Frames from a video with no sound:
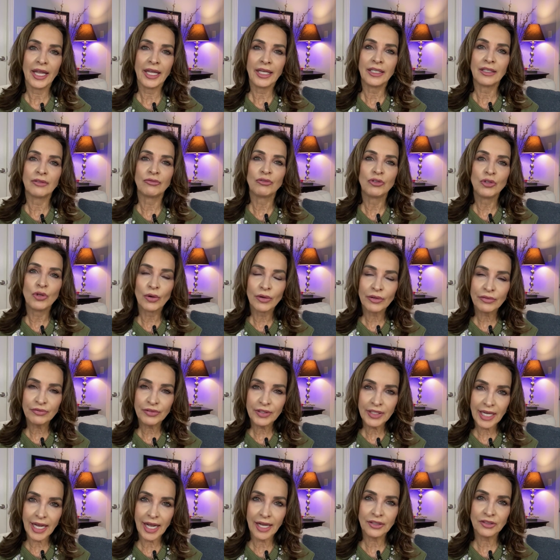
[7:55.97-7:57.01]
If your
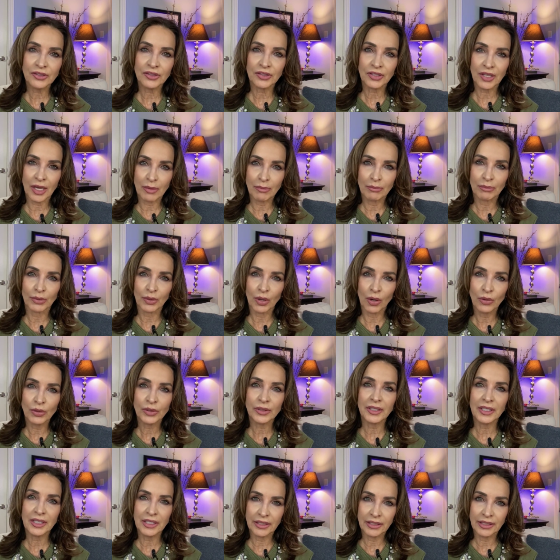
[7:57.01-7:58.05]
fiance broke
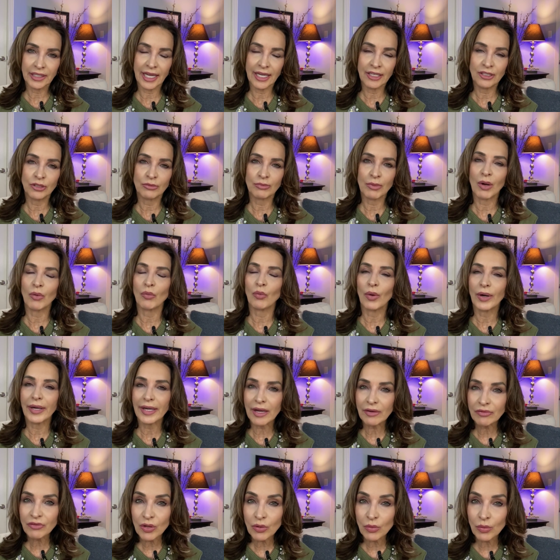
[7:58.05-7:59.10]
the engagement,
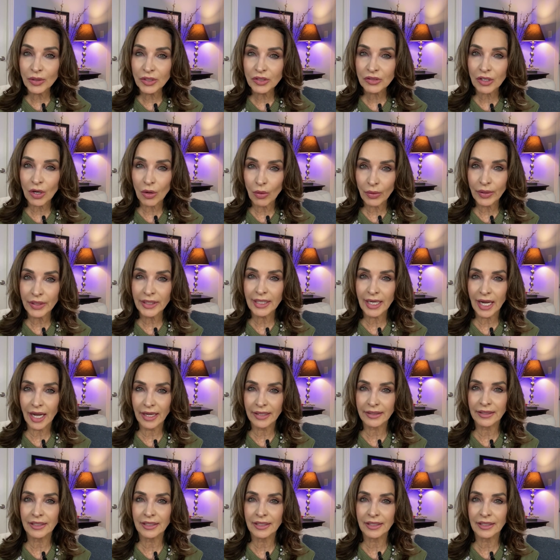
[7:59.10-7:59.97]
whatever was going on